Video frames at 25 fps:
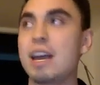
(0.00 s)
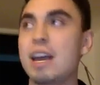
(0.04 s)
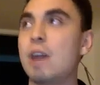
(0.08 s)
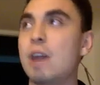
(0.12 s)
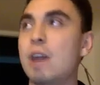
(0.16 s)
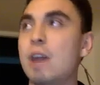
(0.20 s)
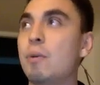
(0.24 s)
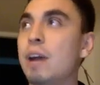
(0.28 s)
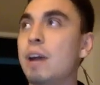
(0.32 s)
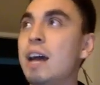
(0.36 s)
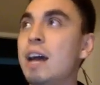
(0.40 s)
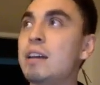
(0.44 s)

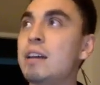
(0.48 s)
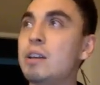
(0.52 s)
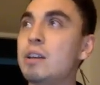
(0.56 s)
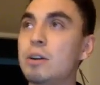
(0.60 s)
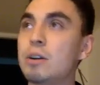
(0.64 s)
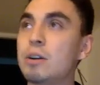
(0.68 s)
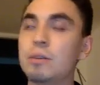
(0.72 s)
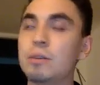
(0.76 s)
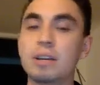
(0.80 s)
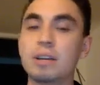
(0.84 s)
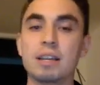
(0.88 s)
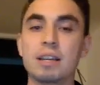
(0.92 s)
And what I
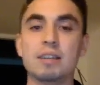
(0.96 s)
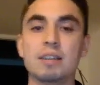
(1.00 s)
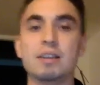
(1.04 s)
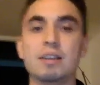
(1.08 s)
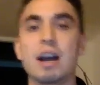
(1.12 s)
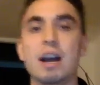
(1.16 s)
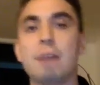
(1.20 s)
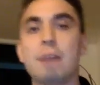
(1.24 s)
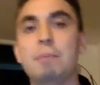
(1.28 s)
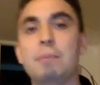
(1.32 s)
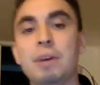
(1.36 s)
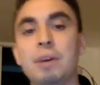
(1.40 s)
do is
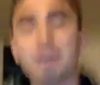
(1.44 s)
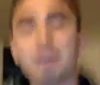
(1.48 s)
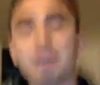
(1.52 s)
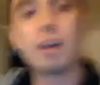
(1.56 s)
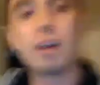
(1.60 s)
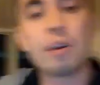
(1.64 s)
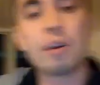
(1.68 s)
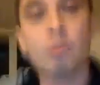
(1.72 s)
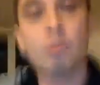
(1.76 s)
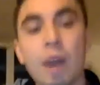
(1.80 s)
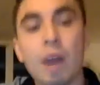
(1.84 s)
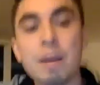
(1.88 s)
I put it
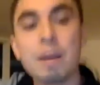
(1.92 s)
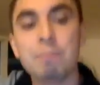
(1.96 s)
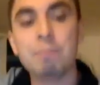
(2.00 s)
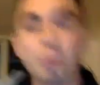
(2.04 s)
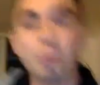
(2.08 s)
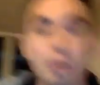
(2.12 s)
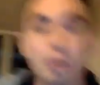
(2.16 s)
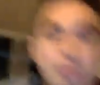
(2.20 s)
on a whiteboard.